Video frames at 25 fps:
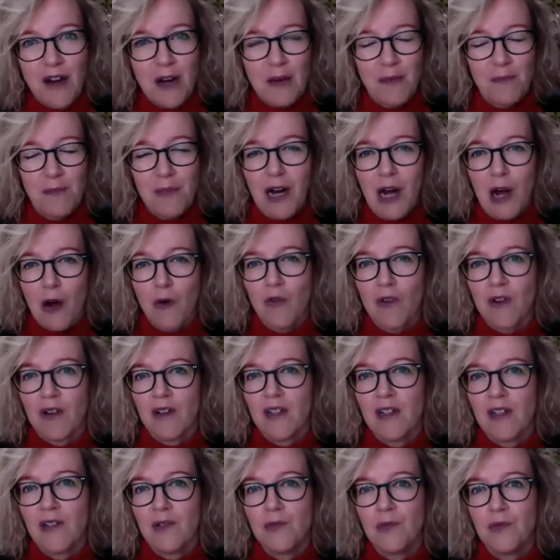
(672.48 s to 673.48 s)
power,
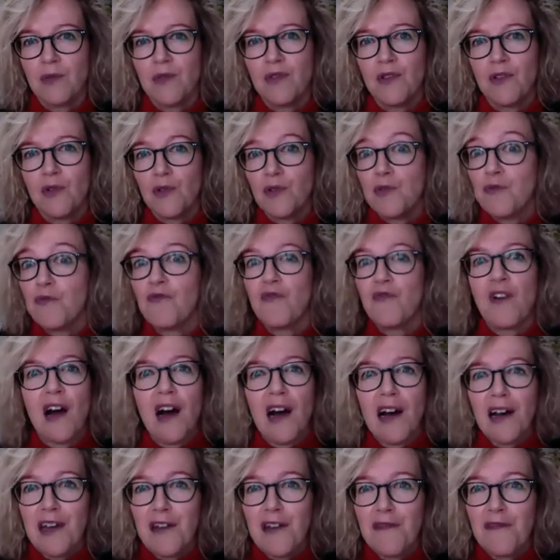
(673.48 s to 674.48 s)
into those
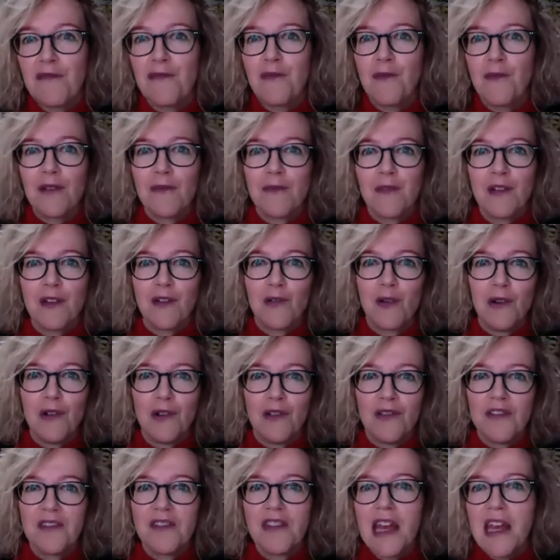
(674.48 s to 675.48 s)
5, what we call
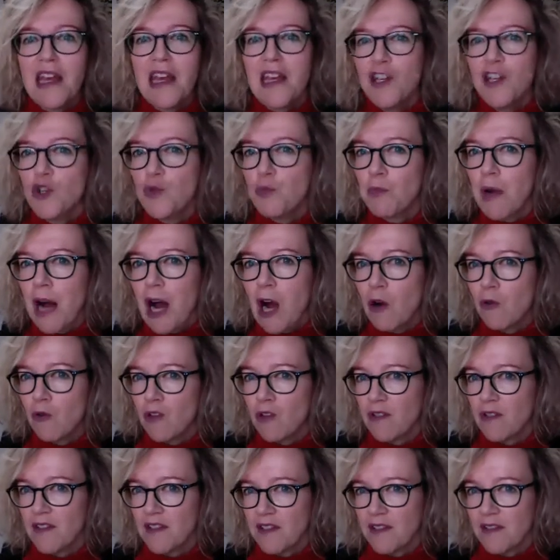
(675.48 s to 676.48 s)
sage
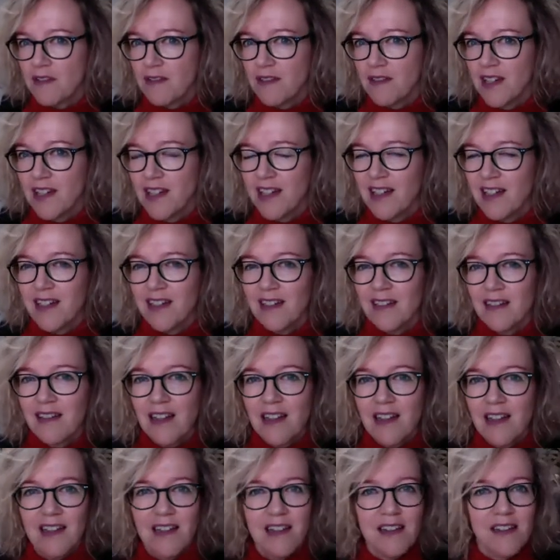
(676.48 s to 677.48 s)
powers.
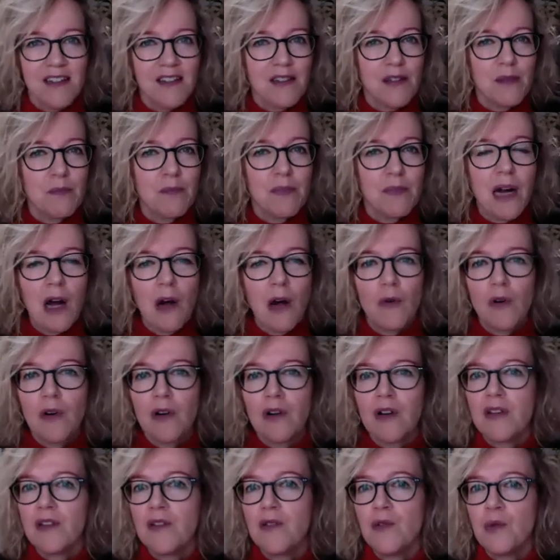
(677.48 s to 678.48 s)
That is the power
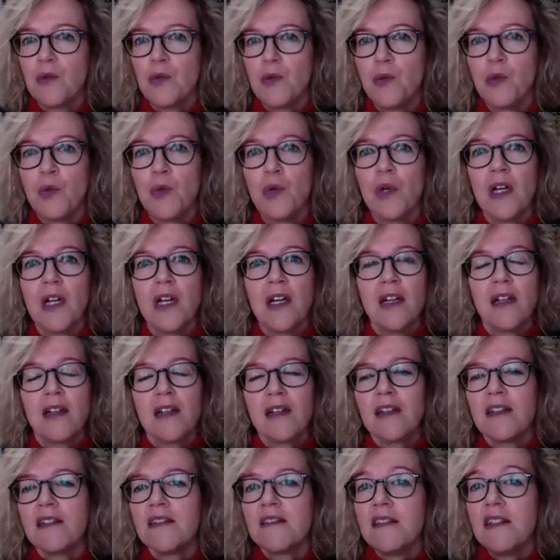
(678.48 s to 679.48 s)
to
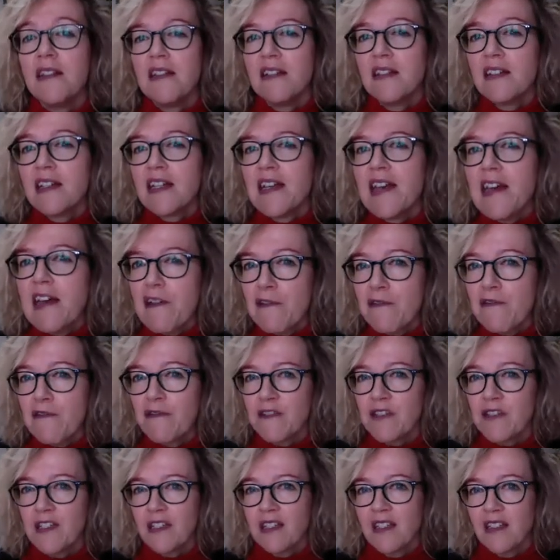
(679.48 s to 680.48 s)
see a
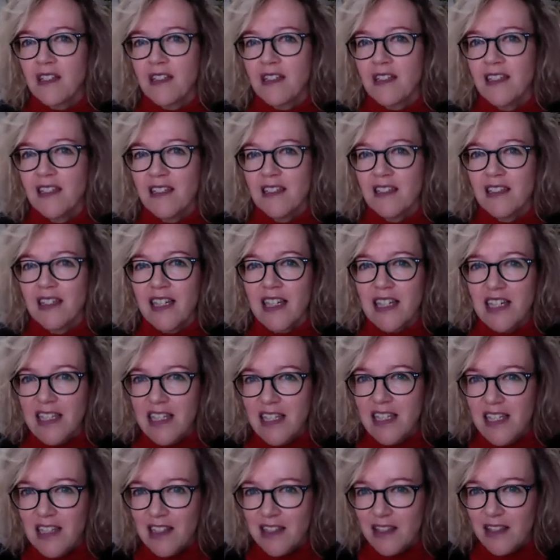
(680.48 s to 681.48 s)
gift in
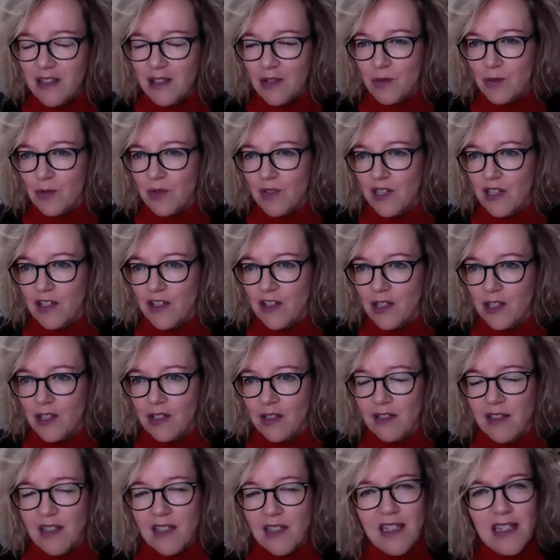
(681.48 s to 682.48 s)
any situation, a
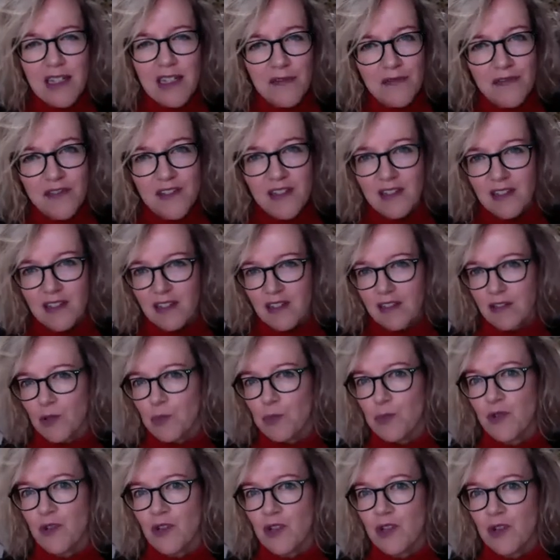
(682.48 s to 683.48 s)
gift and an
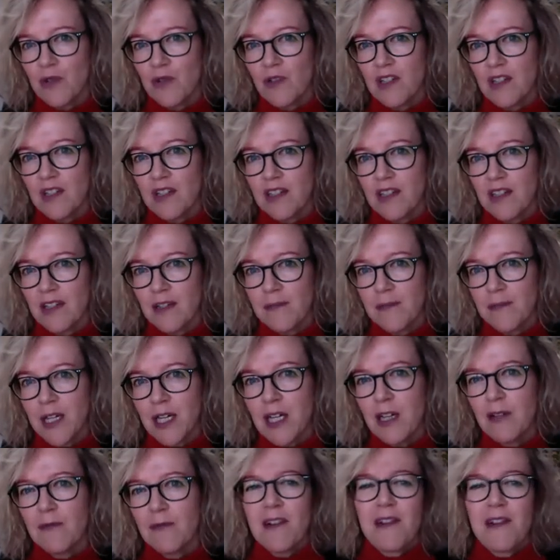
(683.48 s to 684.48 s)
opportunity.
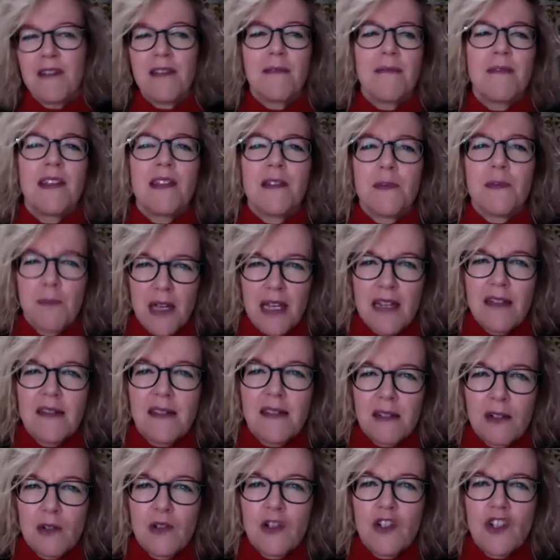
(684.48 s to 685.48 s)
Well, this may
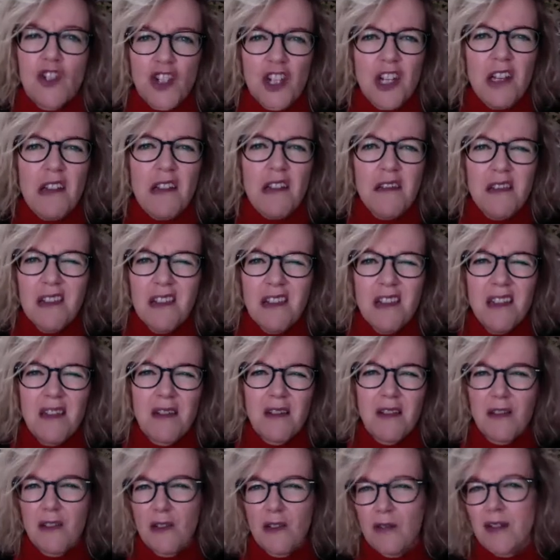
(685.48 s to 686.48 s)
sound cheesy,
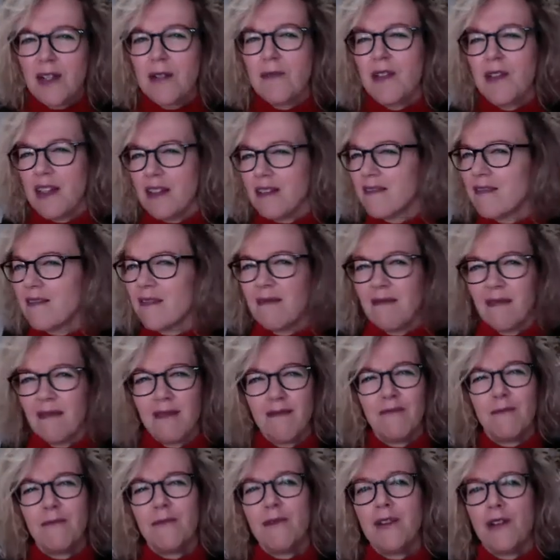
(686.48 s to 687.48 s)
I mean,
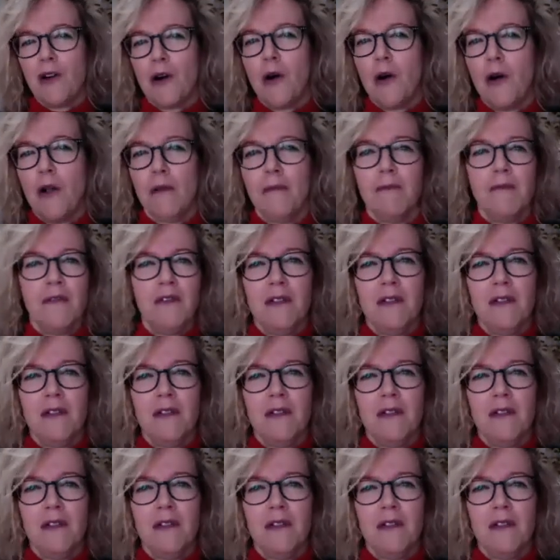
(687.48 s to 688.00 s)
we all,